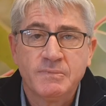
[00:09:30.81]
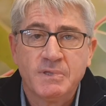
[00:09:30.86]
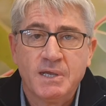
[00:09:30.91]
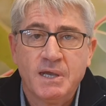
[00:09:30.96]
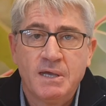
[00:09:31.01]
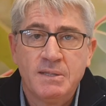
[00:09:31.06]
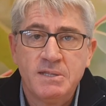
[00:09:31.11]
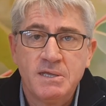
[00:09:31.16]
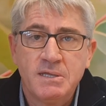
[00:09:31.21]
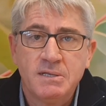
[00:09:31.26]

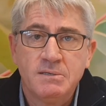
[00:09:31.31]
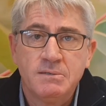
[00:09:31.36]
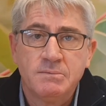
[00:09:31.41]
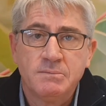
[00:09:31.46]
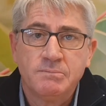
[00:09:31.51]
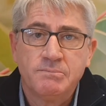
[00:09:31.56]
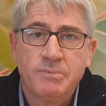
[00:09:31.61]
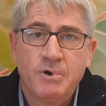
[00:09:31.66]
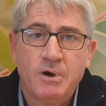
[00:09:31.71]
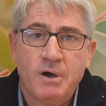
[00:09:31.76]
and
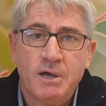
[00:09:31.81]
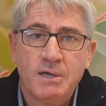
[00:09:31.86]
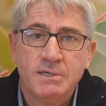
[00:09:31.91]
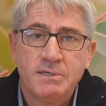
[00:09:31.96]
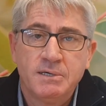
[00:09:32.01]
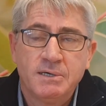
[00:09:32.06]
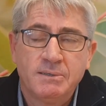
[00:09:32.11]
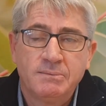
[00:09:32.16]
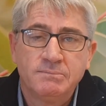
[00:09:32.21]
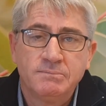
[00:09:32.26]
then
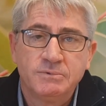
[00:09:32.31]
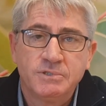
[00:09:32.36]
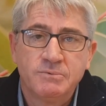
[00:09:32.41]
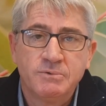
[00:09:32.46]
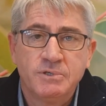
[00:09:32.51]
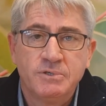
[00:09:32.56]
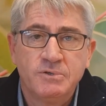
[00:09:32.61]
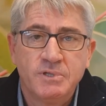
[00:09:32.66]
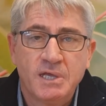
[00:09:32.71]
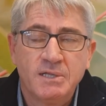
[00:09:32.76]
so we
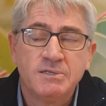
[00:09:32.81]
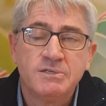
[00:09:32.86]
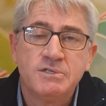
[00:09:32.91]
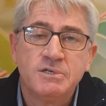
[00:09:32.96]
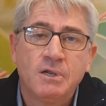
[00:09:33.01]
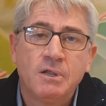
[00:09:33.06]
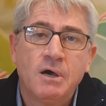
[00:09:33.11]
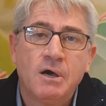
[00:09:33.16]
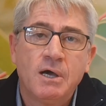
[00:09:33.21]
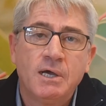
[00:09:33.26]
do that in
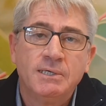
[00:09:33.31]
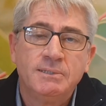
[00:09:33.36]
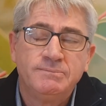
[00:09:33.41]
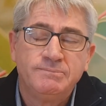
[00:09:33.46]
July.